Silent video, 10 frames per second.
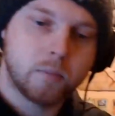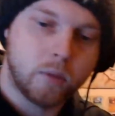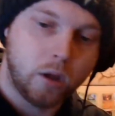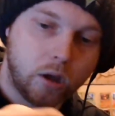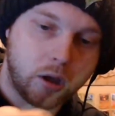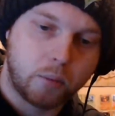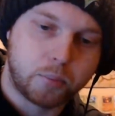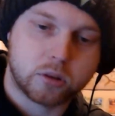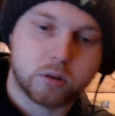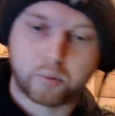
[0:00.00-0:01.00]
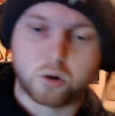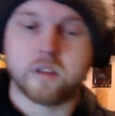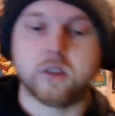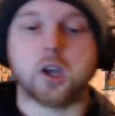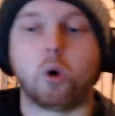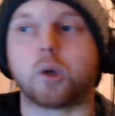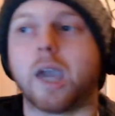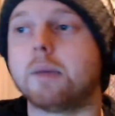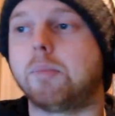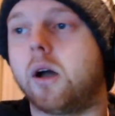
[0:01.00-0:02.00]
Uh, I'll put, put it in the okay
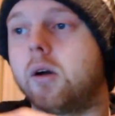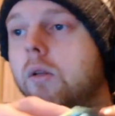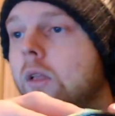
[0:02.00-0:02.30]
pile.